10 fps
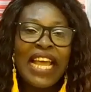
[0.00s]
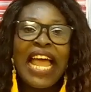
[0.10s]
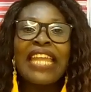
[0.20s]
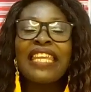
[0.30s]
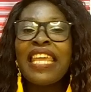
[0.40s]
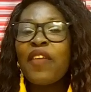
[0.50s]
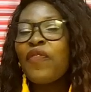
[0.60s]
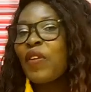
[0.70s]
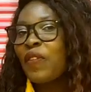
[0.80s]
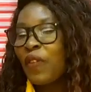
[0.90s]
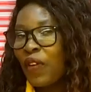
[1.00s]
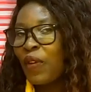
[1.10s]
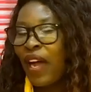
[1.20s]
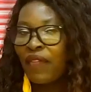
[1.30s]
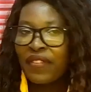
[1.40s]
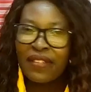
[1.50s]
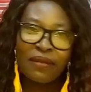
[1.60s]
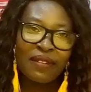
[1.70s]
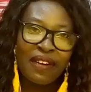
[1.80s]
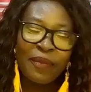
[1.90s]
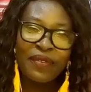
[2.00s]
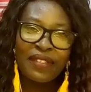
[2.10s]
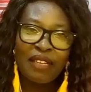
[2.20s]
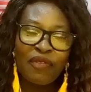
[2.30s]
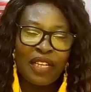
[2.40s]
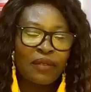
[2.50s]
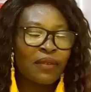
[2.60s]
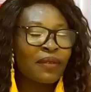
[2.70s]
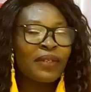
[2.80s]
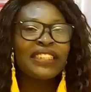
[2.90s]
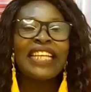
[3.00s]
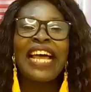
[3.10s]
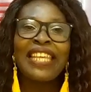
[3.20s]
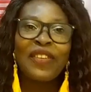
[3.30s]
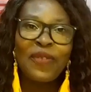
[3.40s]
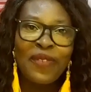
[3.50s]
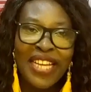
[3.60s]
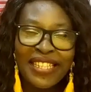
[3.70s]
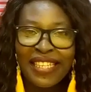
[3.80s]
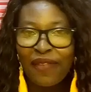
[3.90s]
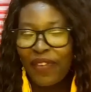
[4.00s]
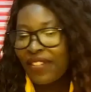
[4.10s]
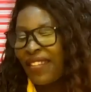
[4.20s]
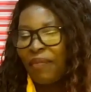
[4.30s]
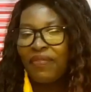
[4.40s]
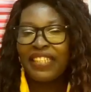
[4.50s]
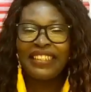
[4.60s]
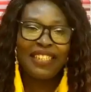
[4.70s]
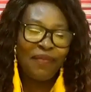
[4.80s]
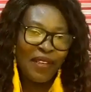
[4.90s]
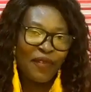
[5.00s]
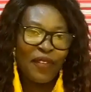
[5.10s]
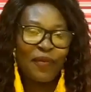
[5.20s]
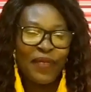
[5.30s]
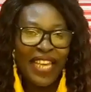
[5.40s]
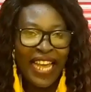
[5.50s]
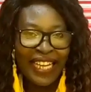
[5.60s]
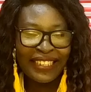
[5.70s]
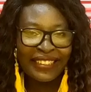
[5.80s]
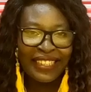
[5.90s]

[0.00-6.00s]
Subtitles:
And if you know you haven't subscribed to Sephiat World, what are you waiting for? Stop watching me from behind.